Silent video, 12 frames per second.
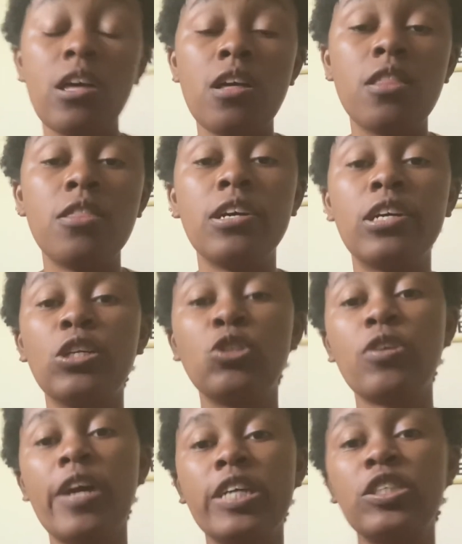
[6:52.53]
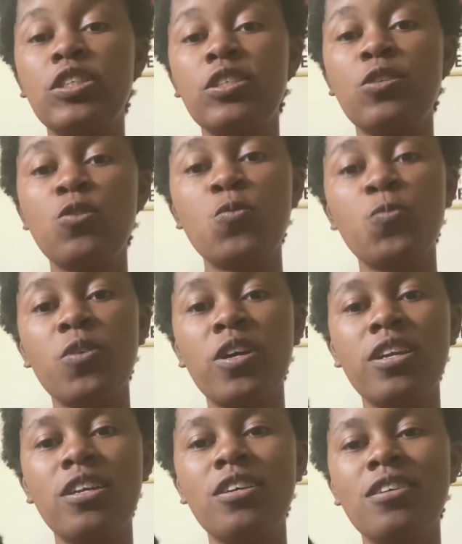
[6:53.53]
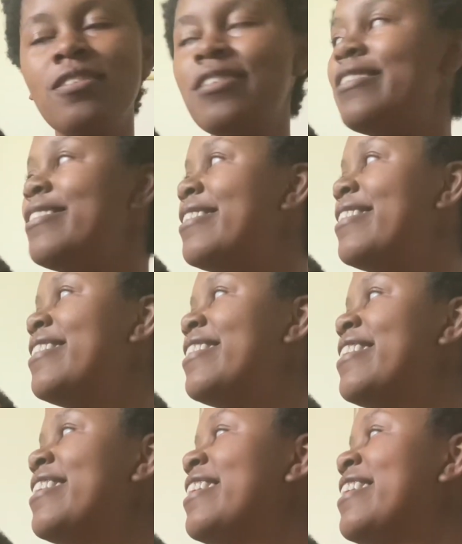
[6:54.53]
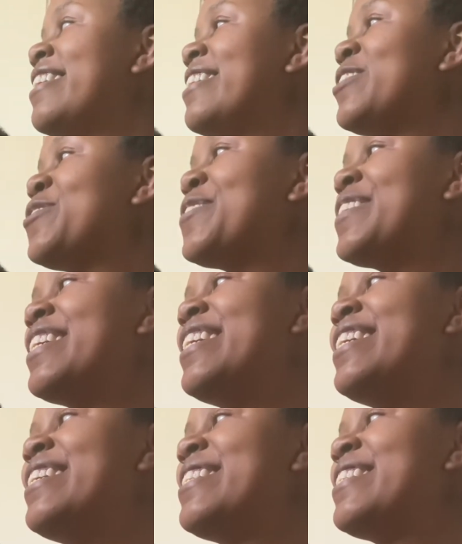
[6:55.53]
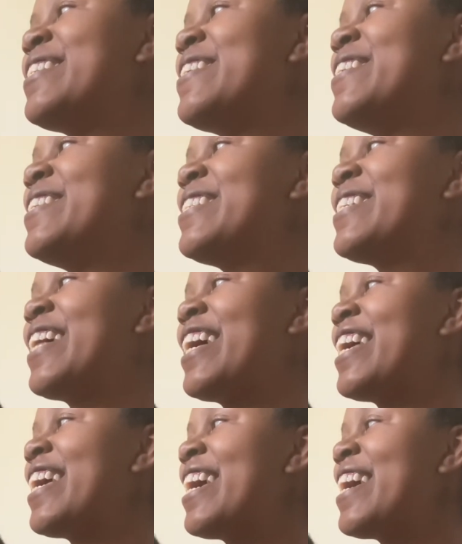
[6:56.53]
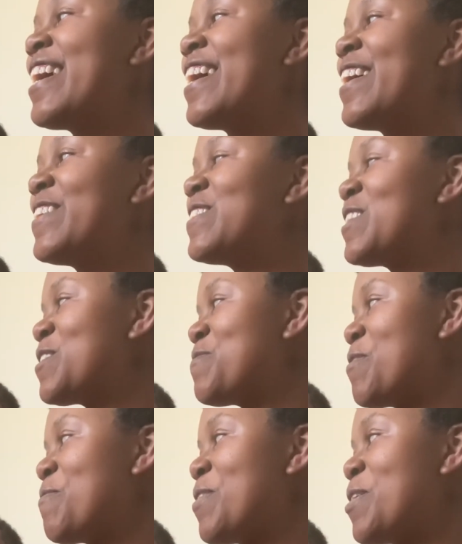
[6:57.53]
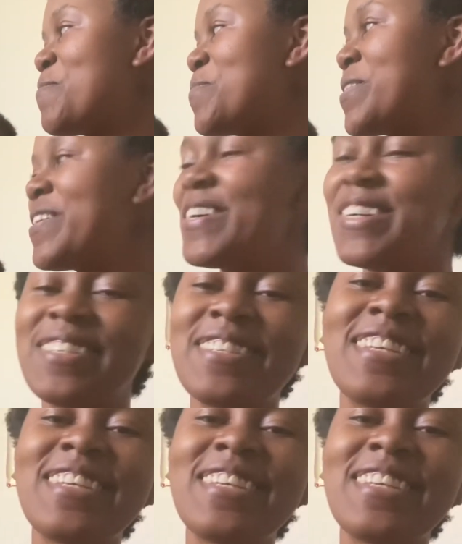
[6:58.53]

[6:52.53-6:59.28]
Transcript: The contractions were getting she like, yeah, I'm talking about my appearance.